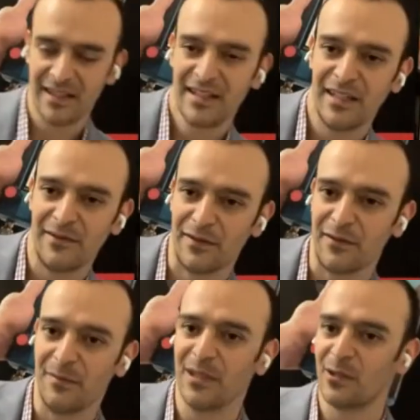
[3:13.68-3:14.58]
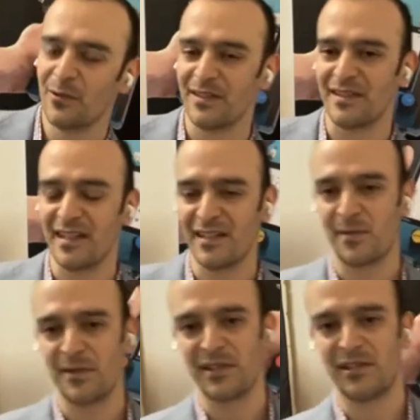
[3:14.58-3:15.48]
If you're familiar with the test
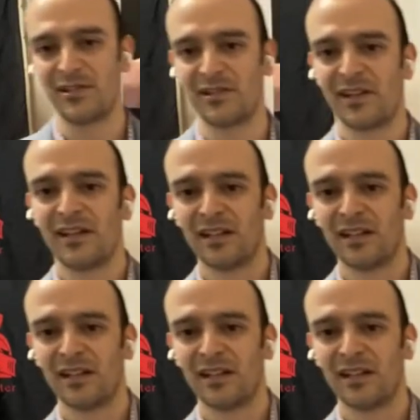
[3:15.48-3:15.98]
procedures,